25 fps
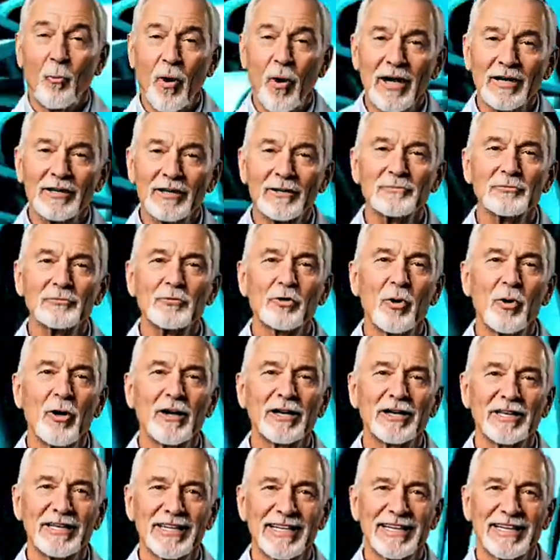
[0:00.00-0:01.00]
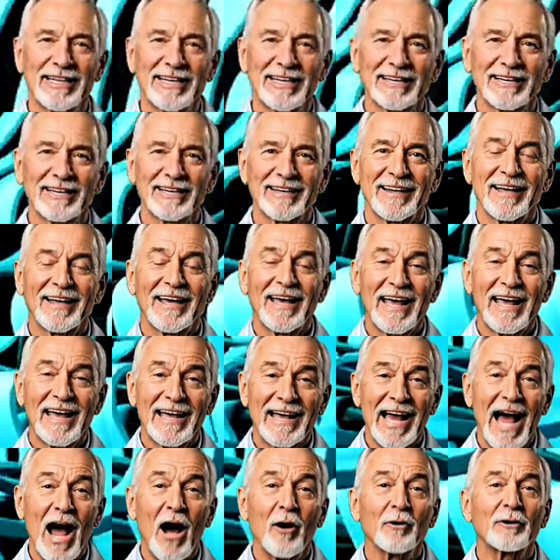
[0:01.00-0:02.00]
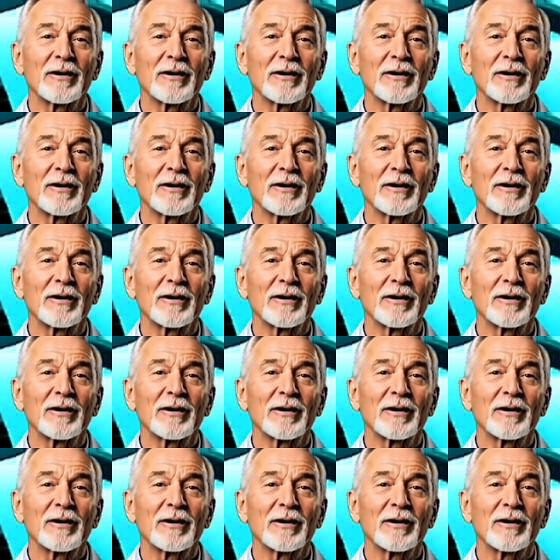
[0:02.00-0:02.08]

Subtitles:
Seated twist. Free the spine. When the